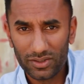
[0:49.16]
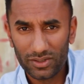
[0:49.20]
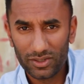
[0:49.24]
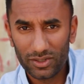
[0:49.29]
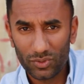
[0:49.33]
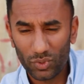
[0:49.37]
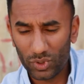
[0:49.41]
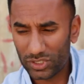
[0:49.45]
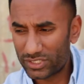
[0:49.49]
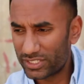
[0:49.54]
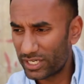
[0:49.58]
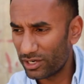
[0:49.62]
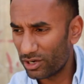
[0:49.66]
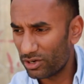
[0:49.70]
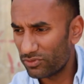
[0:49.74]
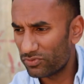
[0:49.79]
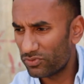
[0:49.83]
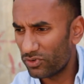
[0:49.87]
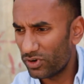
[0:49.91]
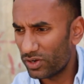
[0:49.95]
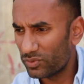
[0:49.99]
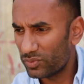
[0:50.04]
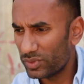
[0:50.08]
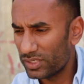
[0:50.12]
What
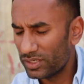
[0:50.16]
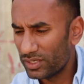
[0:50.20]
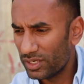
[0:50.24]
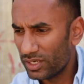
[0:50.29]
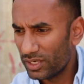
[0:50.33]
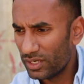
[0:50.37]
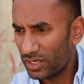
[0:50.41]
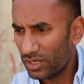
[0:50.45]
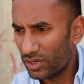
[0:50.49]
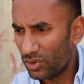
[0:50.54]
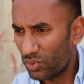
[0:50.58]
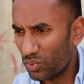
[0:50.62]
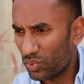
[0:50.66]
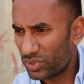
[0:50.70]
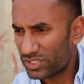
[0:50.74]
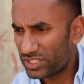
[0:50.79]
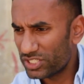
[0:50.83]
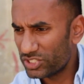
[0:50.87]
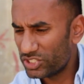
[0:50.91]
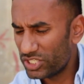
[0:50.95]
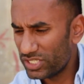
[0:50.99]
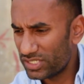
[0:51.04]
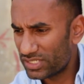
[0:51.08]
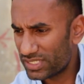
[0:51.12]
terrified me was
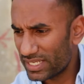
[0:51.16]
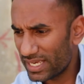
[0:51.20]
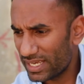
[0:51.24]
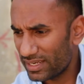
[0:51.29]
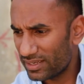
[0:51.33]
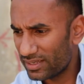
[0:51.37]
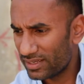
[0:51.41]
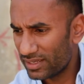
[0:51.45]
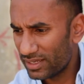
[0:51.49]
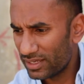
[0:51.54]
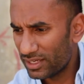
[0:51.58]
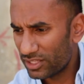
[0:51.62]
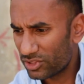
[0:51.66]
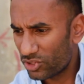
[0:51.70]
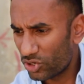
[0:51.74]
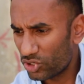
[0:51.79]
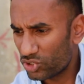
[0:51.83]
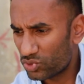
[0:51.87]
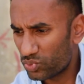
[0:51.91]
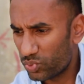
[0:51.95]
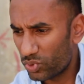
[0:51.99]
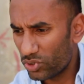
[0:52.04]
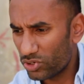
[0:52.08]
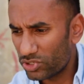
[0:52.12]
that she said
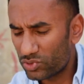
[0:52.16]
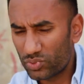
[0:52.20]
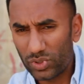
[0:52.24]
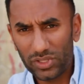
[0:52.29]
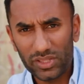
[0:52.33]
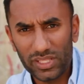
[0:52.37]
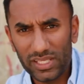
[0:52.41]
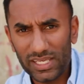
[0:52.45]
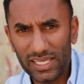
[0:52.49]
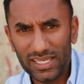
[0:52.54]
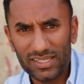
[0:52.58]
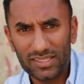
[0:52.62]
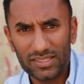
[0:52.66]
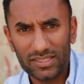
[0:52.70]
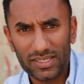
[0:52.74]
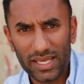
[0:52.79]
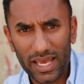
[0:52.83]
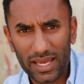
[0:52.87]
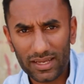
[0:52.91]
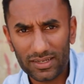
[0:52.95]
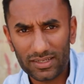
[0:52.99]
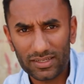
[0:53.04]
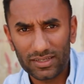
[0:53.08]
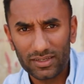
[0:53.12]
those words with the
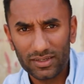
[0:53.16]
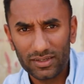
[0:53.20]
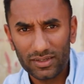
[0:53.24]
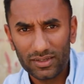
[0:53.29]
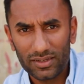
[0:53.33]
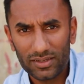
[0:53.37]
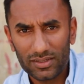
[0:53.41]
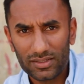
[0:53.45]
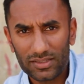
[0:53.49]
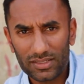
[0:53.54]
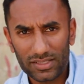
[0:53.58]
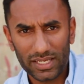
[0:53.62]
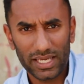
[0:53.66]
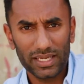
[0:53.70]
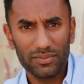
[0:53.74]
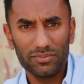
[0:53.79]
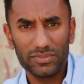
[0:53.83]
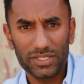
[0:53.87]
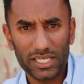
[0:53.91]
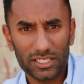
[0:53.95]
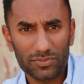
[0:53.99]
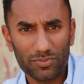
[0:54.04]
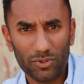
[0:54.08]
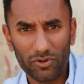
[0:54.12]
exact same
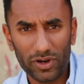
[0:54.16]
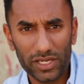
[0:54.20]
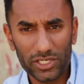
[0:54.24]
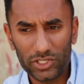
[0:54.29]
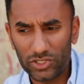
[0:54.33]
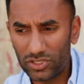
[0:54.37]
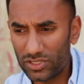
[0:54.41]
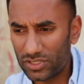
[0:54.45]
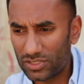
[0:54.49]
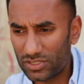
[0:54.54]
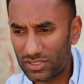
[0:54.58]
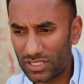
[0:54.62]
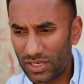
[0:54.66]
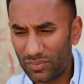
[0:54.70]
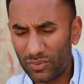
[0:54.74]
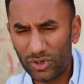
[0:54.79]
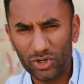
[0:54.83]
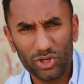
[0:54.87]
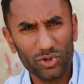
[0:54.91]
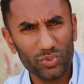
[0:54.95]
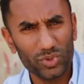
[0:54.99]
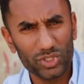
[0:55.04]
desperation as someone who were